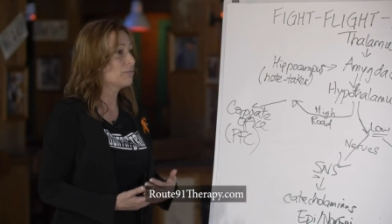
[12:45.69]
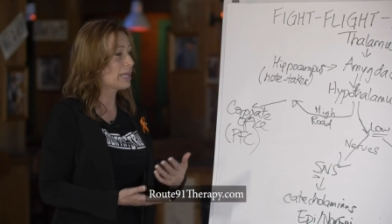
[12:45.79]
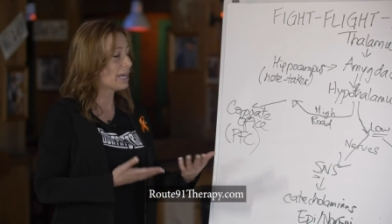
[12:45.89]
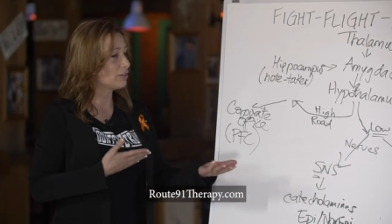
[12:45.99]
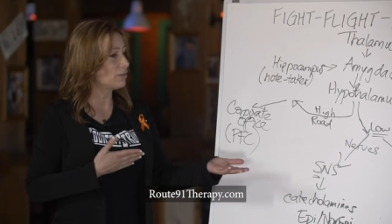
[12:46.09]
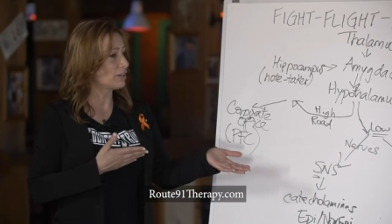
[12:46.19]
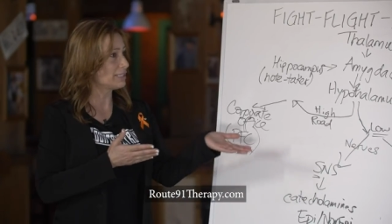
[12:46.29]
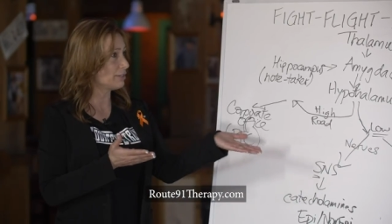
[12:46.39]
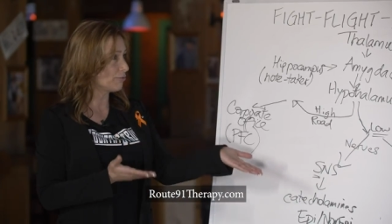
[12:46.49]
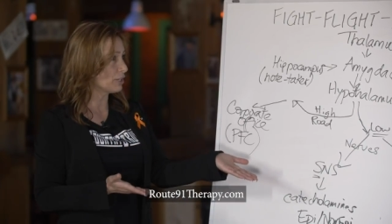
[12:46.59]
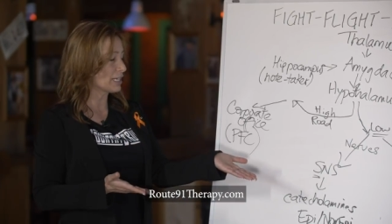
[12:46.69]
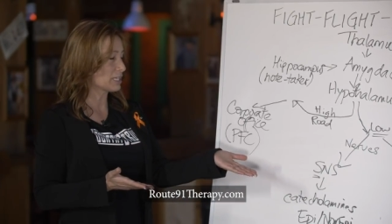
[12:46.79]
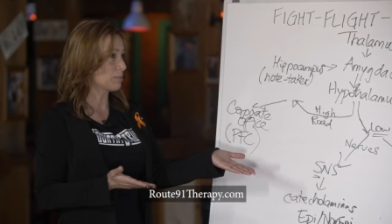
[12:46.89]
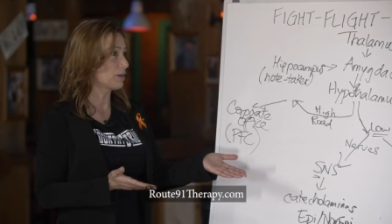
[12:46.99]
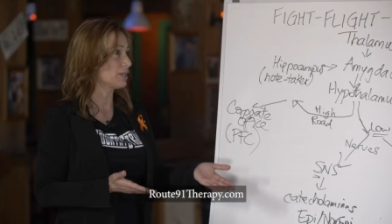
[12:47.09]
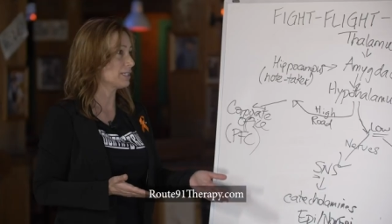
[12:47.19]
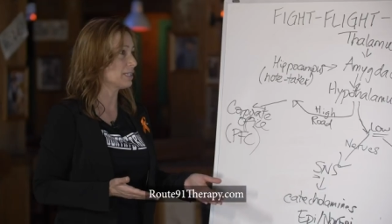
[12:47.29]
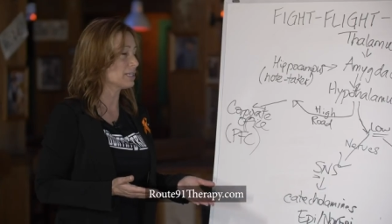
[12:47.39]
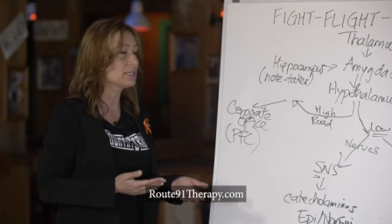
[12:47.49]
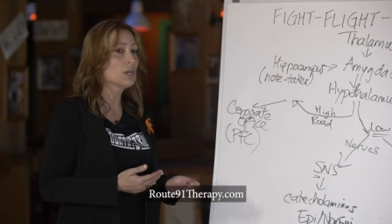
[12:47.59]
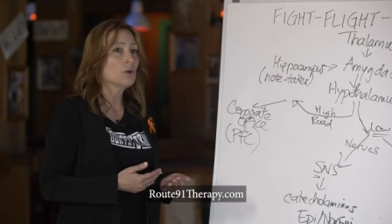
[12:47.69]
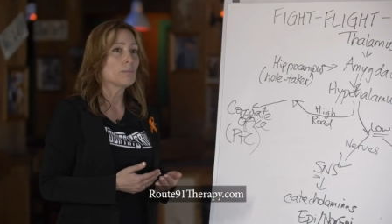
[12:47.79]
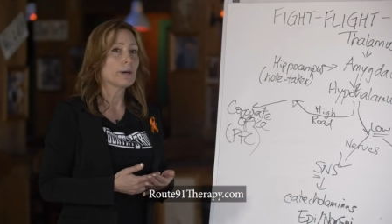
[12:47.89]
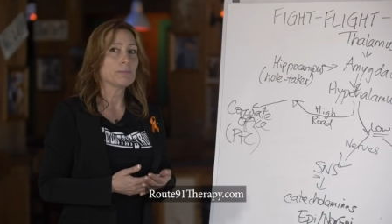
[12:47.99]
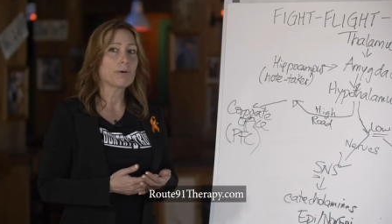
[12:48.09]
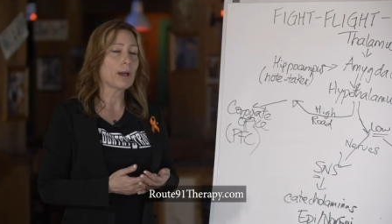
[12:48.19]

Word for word: and we had very different experiences, but